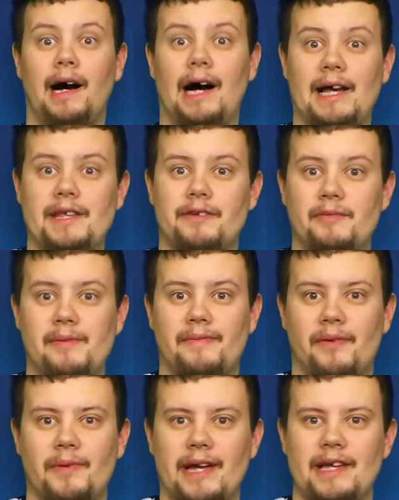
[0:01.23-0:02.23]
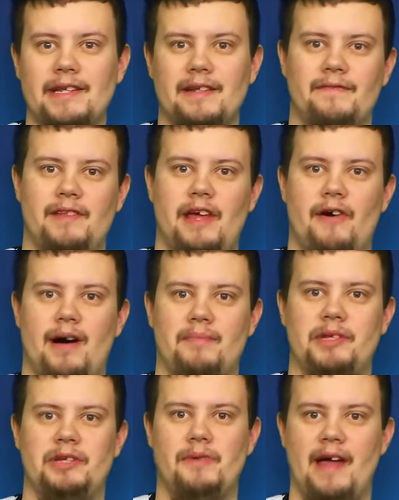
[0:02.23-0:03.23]
Alright, so before we get into the video,
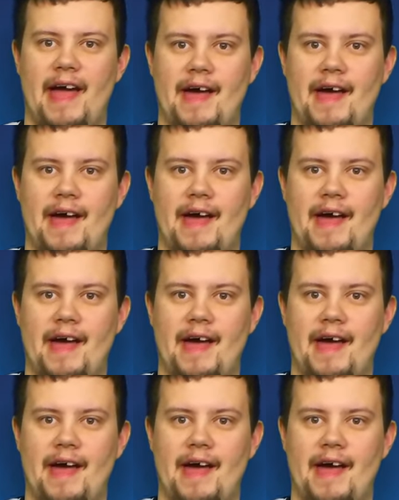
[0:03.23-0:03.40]
I'm going to do